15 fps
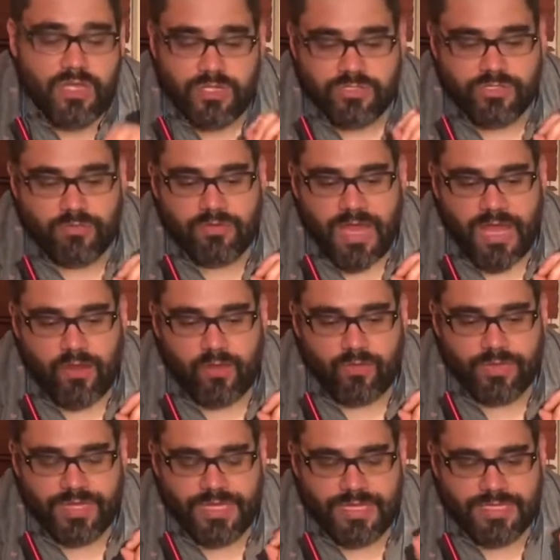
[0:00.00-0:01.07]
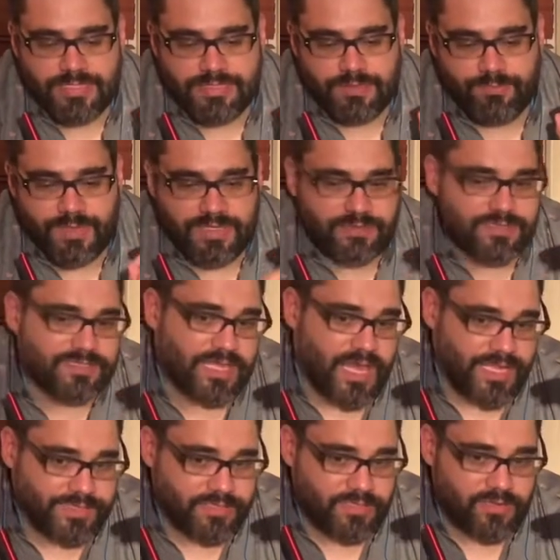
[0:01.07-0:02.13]
So not only is it being
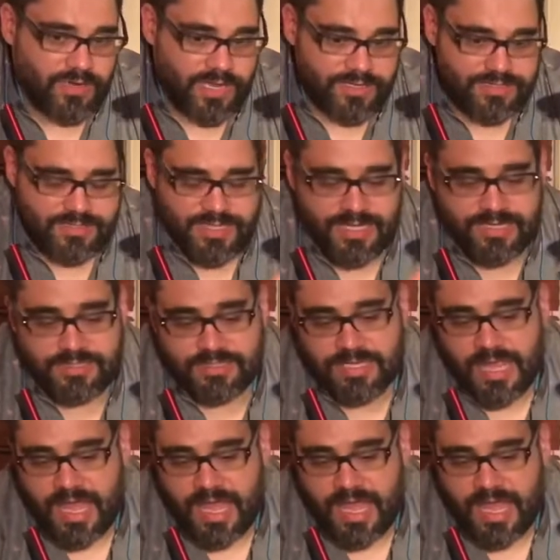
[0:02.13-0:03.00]
designed in the United States